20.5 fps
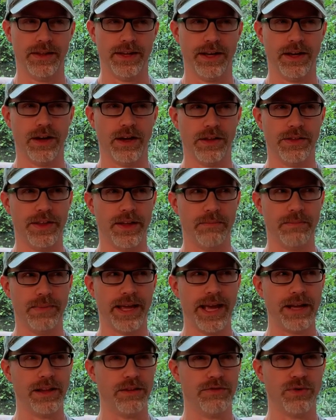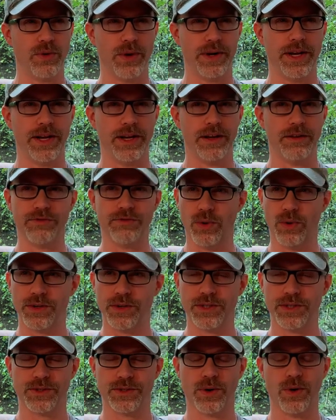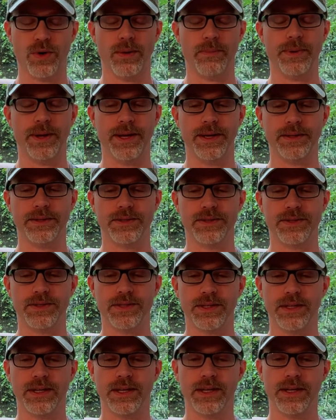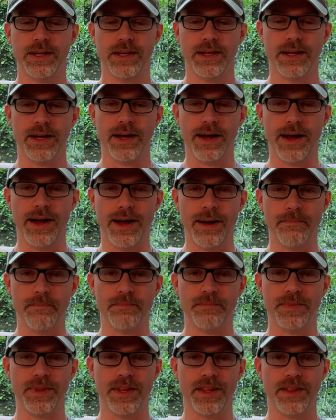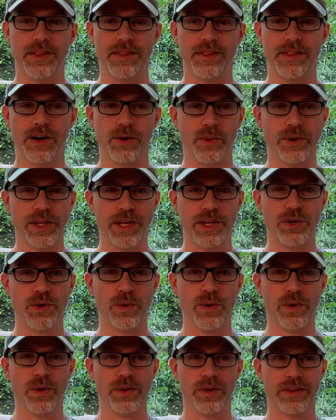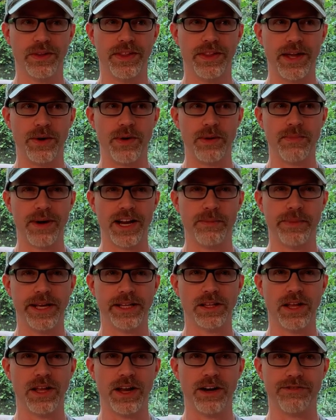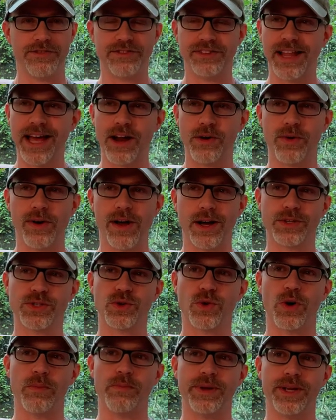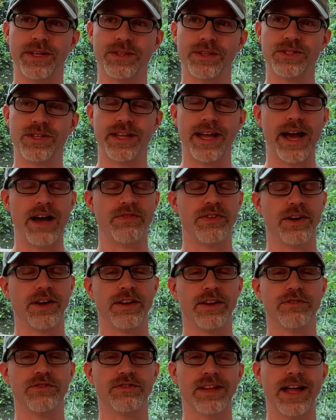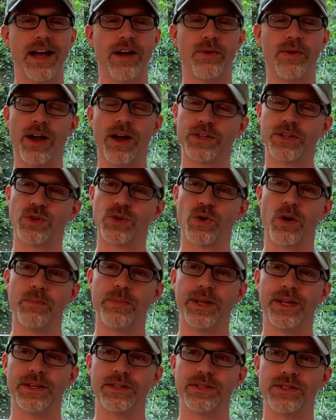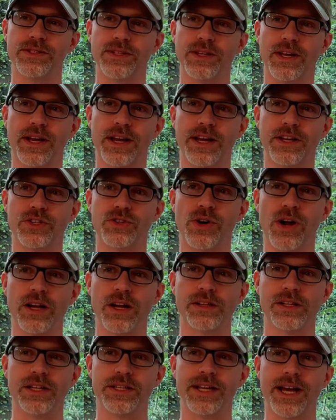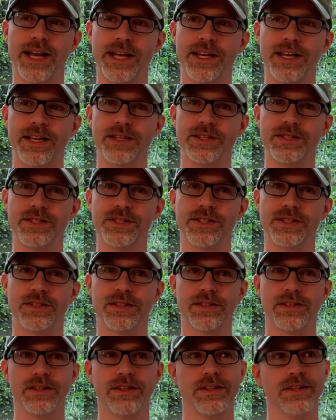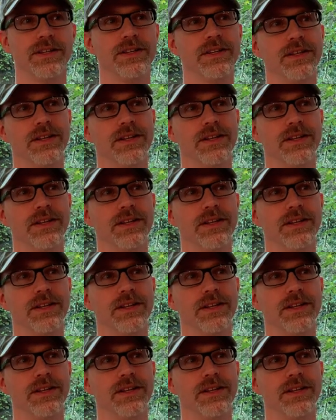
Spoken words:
They call them California forest scorpions. They're really cool. They remind me a lot of flat rock scorpions, the African flat rock scorpions, troglodytes.